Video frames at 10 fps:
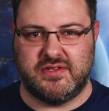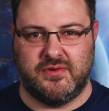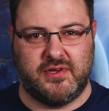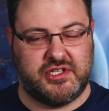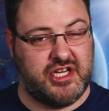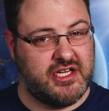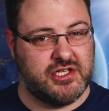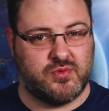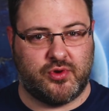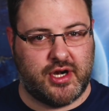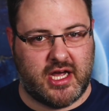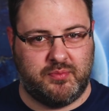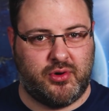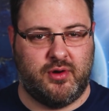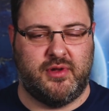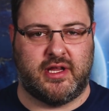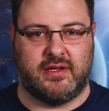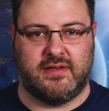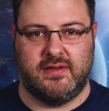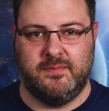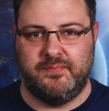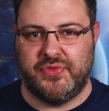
so the changes were not permanent.